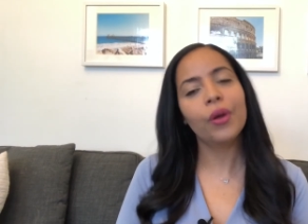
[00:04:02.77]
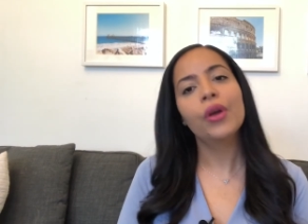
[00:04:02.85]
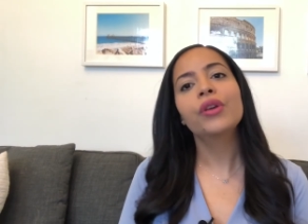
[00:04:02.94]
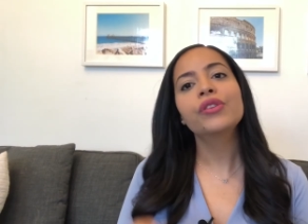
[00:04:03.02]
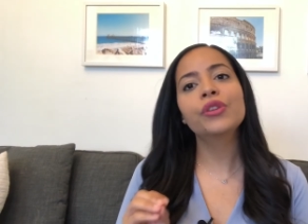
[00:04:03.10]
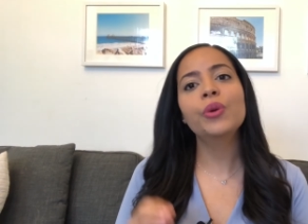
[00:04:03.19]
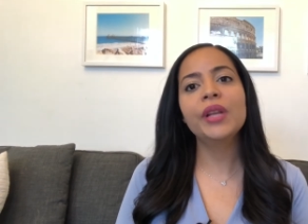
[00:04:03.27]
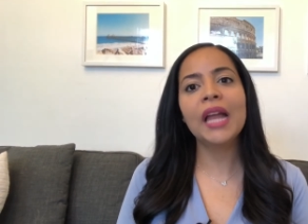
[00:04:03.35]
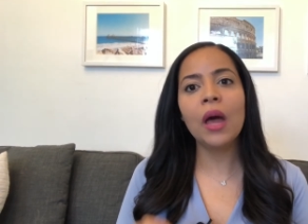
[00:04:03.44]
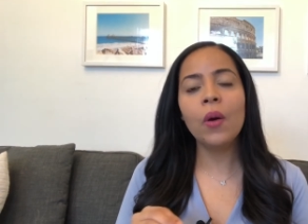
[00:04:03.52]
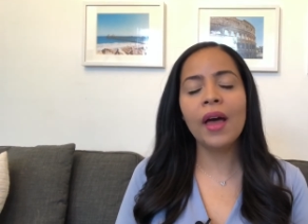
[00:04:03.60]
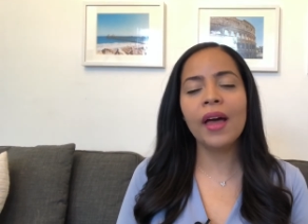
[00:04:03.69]
So you now
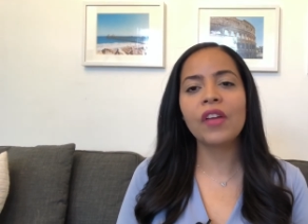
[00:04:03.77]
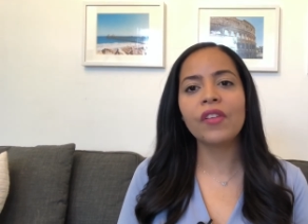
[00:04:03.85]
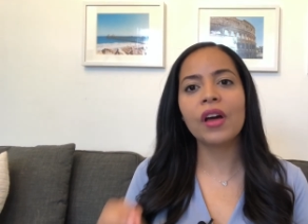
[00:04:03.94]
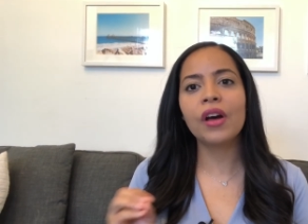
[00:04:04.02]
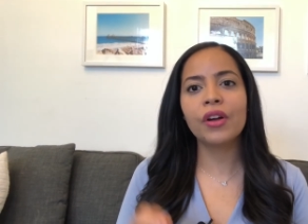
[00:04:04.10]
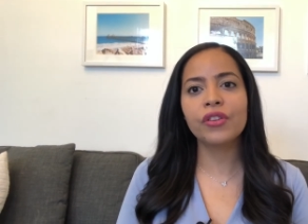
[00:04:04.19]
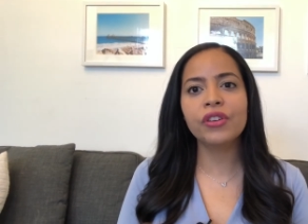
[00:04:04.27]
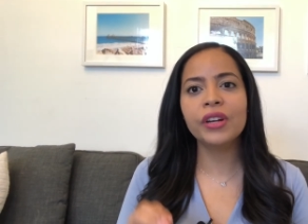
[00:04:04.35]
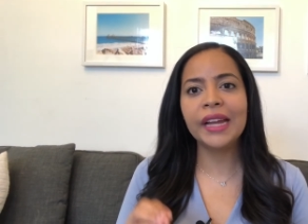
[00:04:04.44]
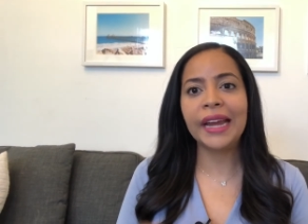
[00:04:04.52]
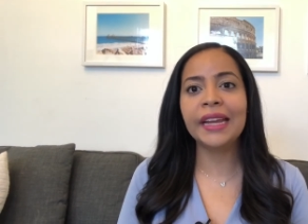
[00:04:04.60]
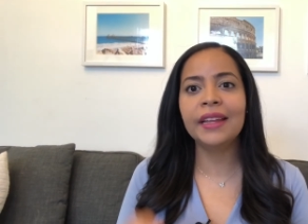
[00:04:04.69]
have
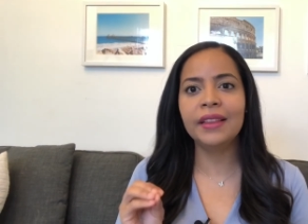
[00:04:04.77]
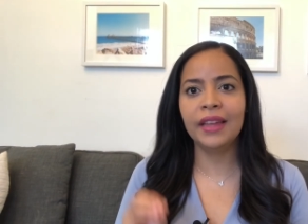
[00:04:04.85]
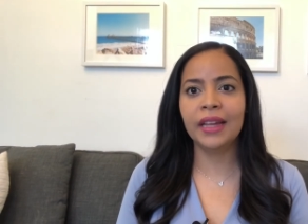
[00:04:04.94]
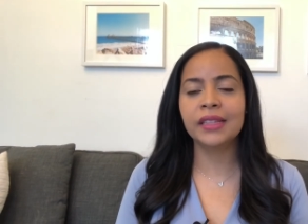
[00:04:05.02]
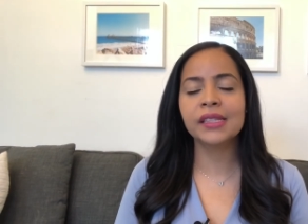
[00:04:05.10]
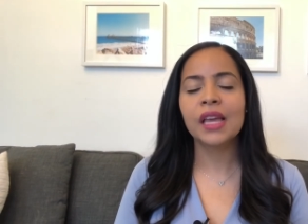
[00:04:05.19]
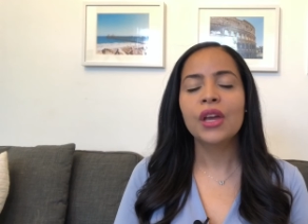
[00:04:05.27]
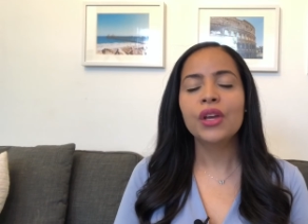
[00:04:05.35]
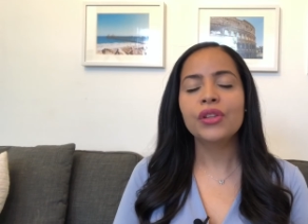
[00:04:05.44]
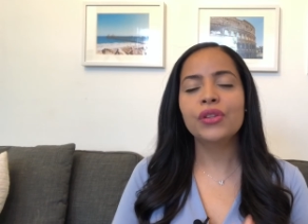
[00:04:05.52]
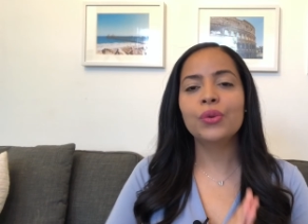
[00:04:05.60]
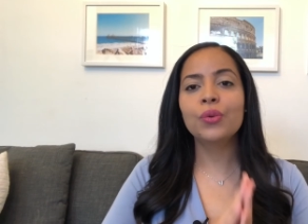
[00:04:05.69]
180 days
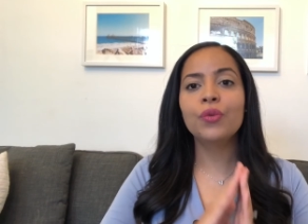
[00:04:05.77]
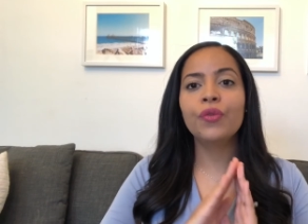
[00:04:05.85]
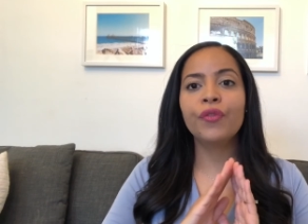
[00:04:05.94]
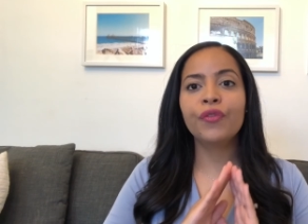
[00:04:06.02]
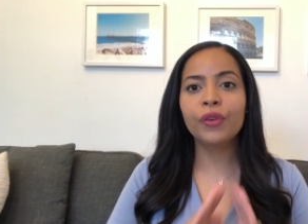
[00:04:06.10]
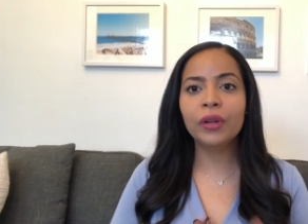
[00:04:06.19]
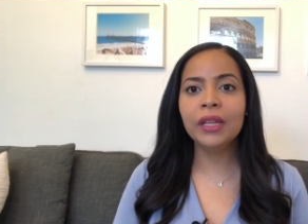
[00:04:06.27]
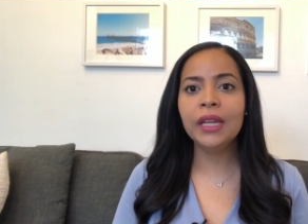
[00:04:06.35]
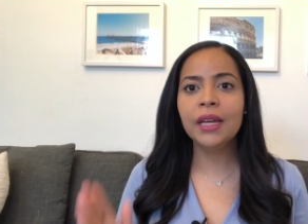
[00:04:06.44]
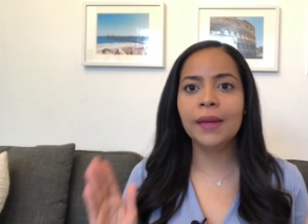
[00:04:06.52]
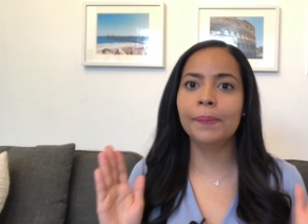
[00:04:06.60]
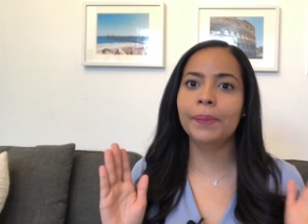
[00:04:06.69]
to fully
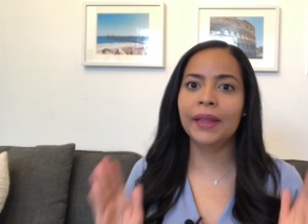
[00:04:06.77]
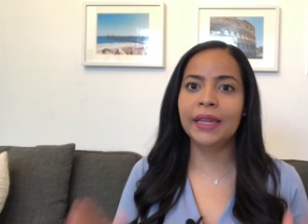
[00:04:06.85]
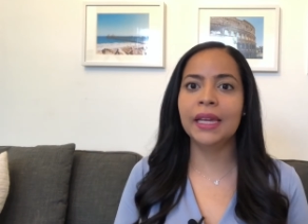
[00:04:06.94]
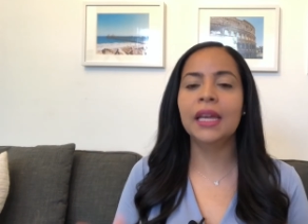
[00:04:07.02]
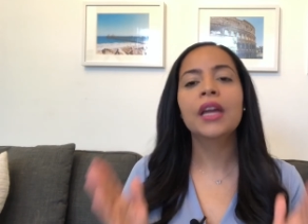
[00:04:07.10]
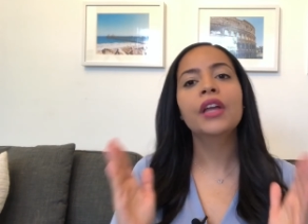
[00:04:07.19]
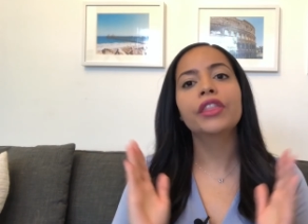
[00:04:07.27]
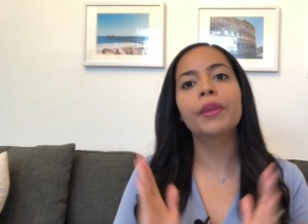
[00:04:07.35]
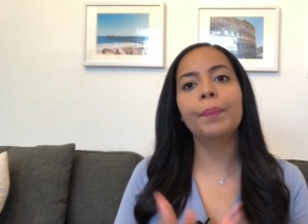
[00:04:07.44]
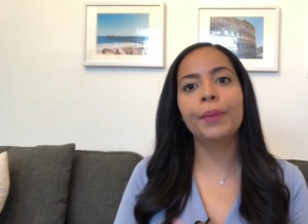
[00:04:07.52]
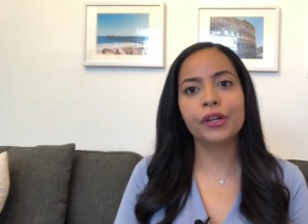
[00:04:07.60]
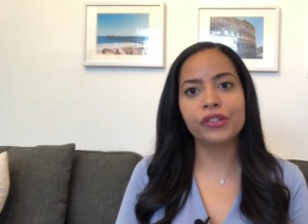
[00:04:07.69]
complete the
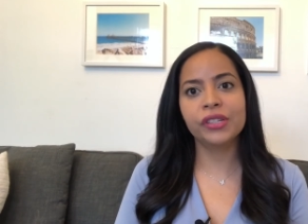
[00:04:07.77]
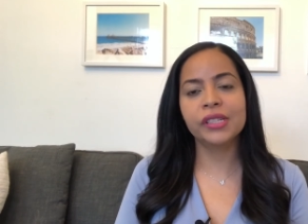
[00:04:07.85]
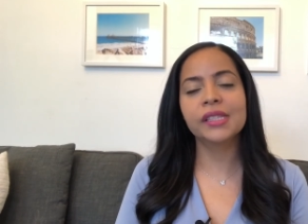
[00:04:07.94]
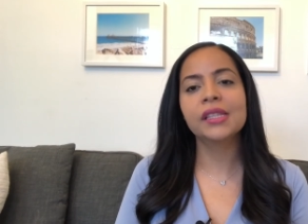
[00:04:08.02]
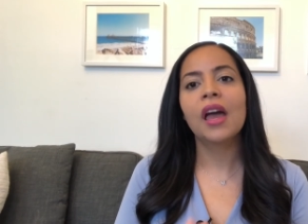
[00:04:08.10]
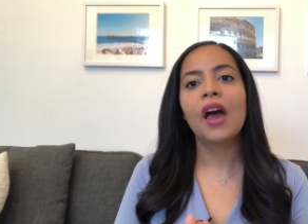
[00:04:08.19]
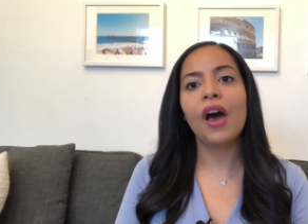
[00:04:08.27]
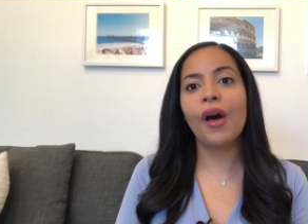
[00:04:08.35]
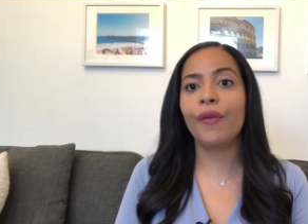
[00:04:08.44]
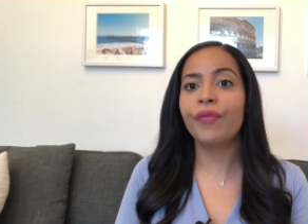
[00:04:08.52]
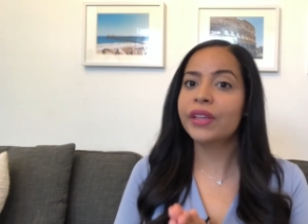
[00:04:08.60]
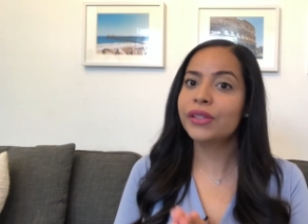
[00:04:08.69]
purchase of
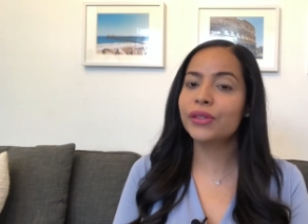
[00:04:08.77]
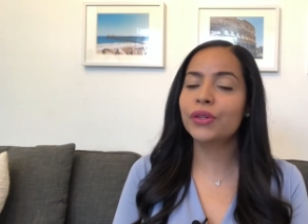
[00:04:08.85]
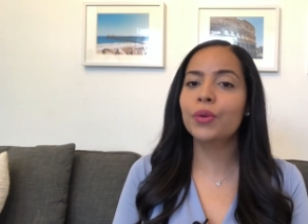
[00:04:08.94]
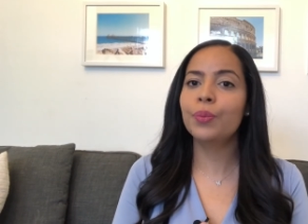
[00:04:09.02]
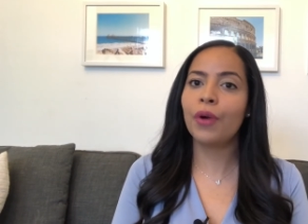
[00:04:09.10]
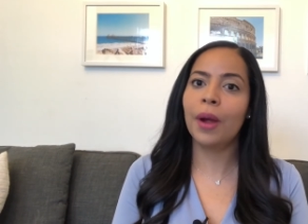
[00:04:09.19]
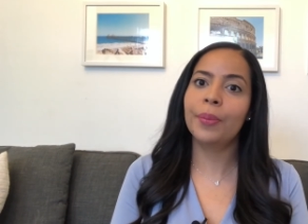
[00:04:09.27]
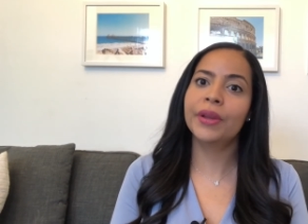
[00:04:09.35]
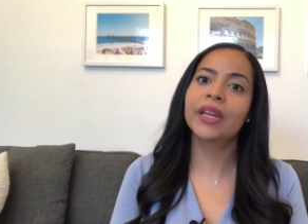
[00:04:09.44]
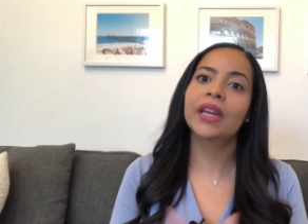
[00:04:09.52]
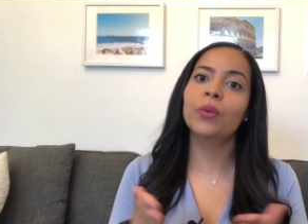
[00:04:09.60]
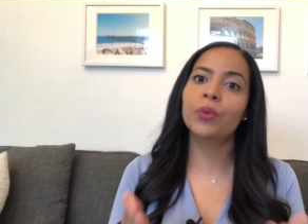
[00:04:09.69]
this new property
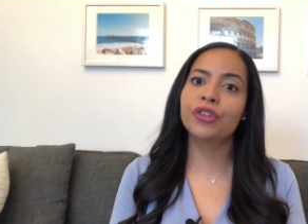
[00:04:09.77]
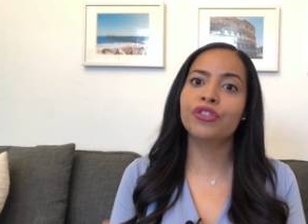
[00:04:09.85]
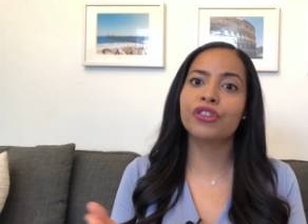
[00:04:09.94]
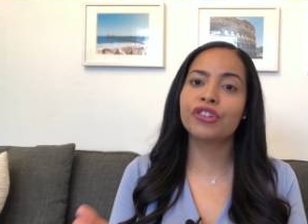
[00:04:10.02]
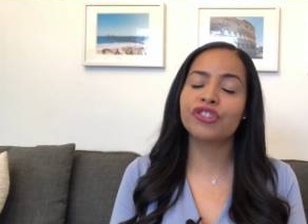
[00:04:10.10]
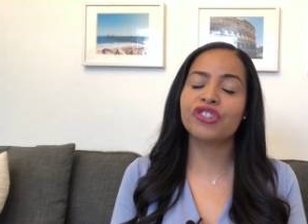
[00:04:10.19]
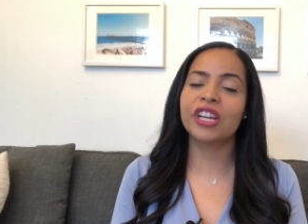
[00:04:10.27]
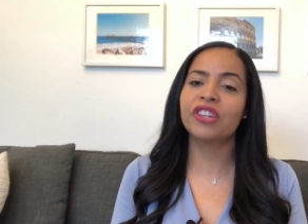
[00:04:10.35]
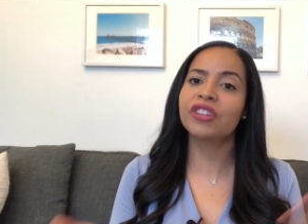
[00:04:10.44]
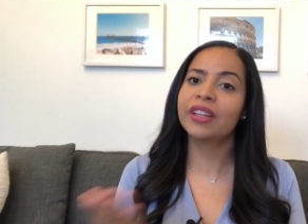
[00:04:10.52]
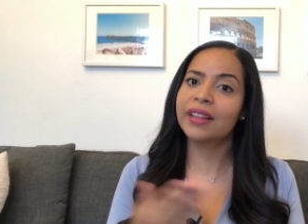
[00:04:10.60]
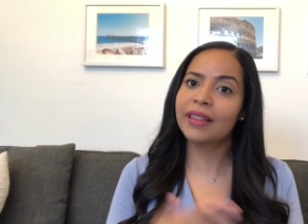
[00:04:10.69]
in which you're exchanging
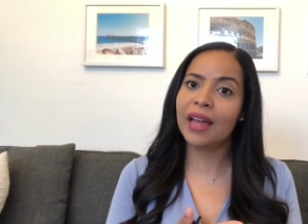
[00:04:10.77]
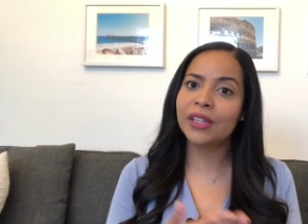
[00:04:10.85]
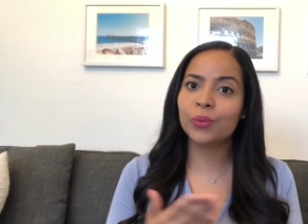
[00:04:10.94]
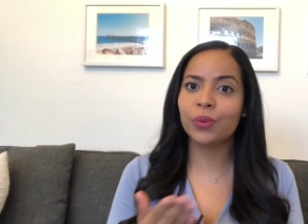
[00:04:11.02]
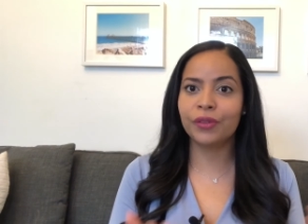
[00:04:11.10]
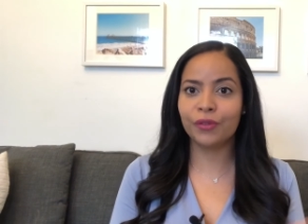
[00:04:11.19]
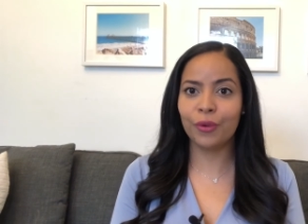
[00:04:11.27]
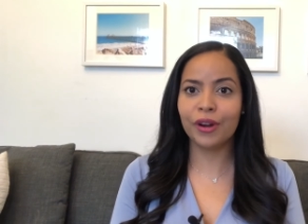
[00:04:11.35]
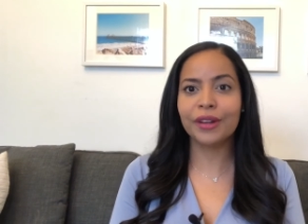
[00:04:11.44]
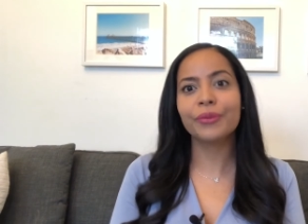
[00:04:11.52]
the last one for.